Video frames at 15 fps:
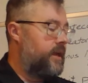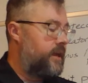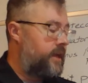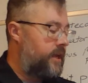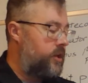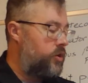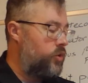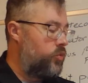
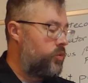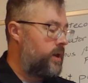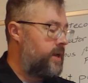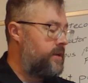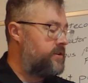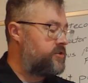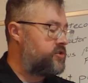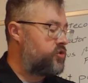he who
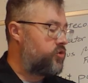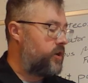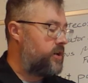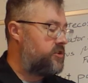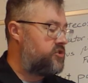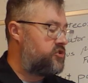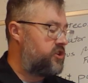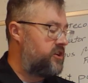raised
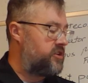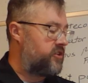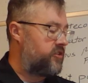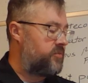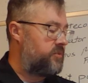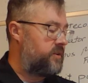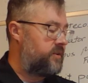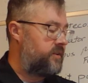Christ Jesus
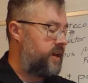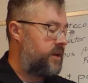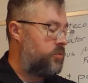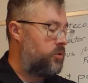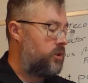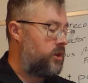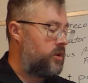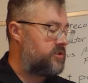from the dead
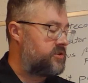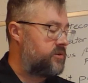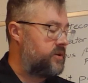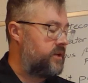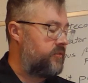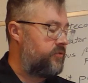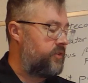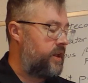will also
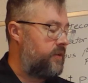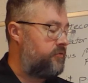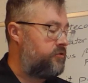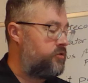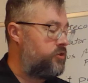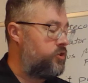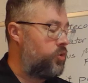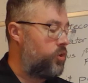give life
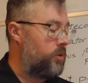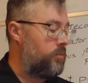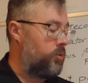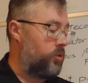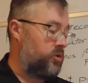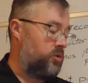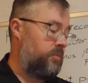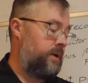to your
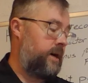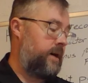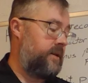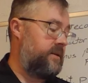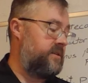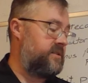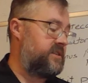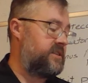mortal
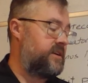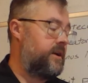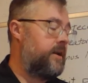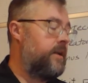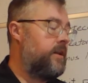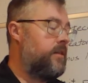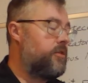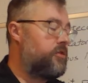bodies
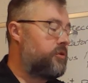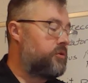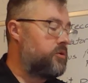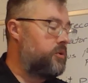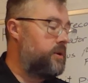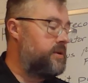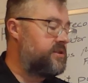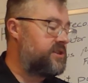
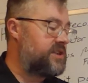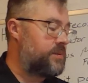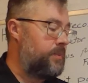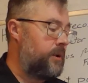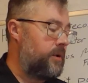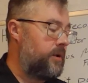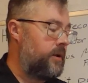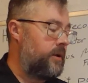through his
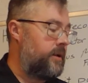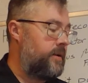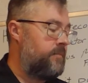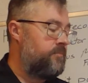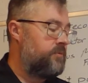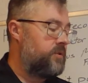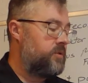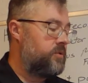Spirit
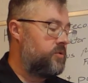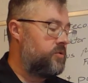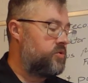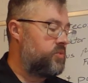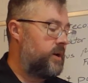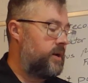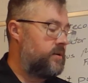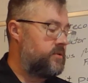who
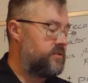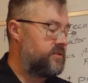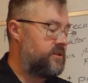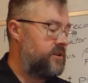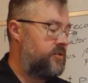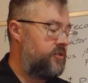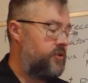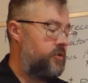dwells
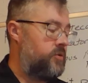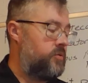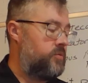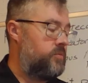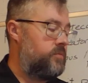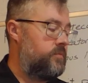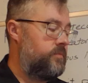in you.